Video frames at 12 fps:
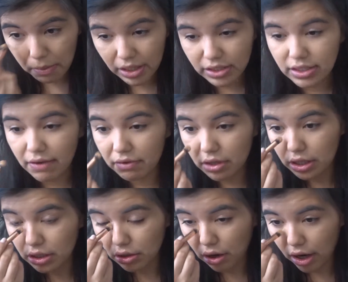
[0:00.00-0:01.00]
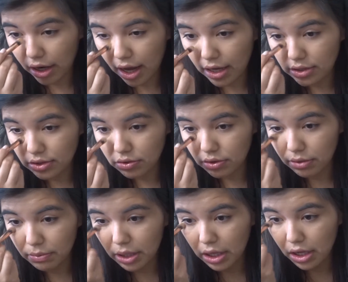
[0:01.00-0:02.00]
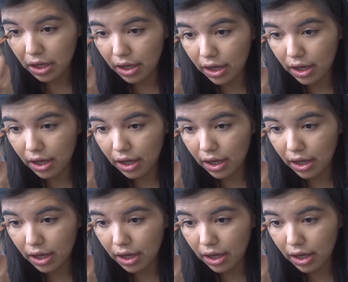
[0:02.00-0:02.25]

But it's definitely not as creamy